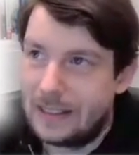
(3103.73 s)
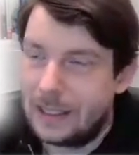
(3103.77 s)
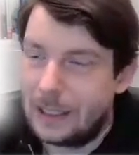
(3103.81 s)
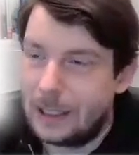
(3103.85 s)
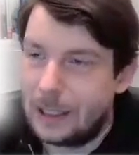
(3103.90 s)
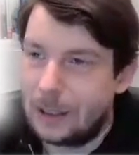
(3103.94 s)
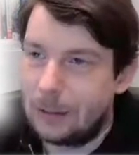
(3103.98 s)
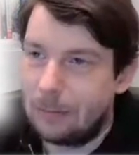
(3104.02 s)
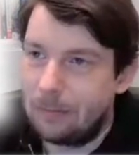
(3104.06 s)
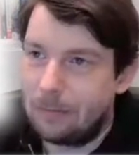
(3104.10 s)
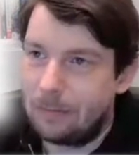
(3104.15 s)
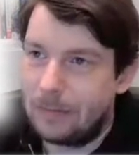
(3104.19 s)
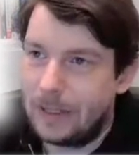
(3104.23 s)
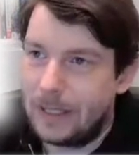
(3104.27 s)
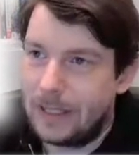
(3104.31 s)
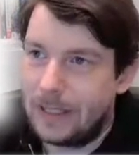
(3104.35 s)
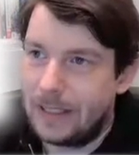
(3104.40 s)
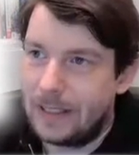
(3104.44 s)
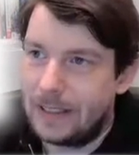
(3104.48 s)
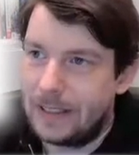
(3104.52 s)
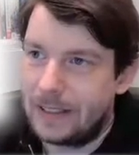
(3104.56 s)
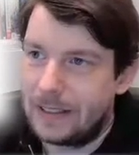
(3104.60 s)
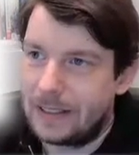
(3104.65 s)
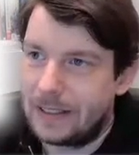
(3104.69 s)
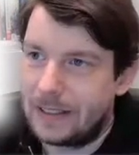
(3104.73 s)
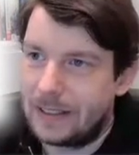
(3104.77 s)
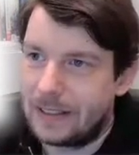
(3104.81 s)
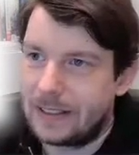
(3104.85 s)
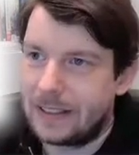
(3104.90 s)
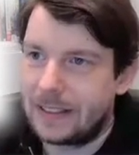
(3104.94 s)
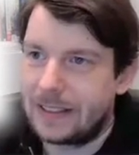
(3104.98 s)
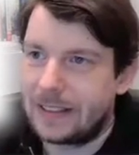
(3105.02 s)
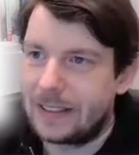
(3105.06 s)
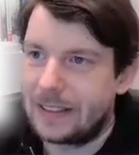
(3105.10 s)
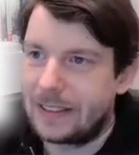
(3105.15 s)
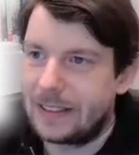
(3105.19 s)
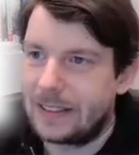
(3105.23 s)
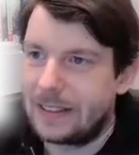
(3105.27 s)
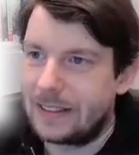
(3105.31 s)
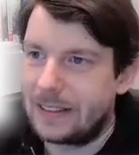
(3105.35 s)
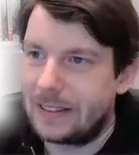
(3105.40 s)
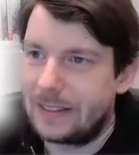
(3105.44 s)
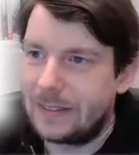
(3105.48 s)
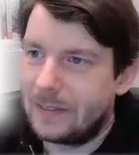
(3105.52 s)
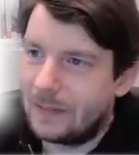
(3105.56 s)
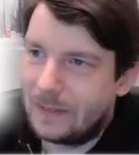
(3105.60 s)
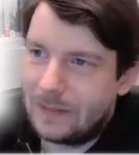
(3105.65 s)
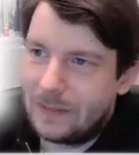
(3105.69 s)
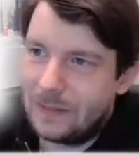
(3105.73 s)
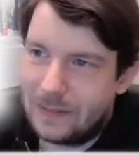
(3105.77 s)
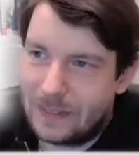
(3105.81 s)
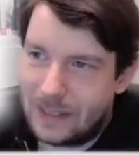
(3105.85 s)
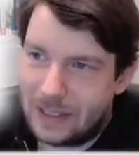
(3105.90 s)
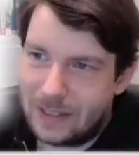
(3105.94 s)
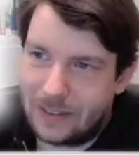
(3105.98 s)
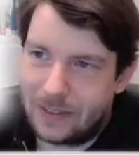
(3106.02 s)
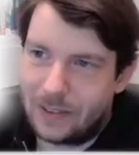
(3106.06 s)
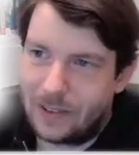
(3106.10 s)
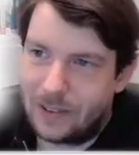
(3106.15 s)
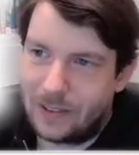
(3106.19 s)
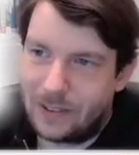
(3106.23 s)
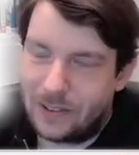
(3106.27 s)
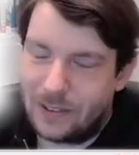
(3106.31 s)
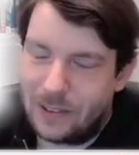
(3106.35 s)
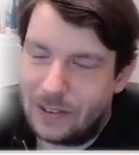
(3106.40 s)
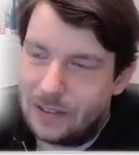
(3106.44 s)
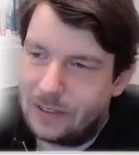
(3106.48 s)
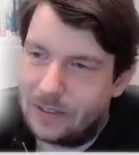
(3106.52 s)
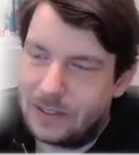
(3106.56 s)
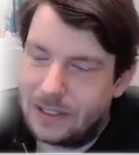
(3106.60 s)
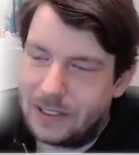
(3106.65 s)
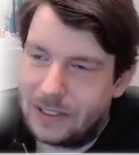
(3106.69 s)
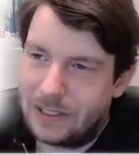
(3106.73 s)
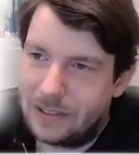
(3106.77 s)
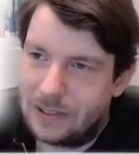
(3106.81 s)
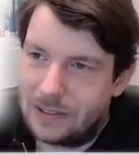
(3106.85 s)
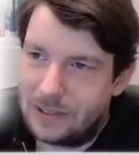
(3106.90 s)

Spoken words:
That's also a way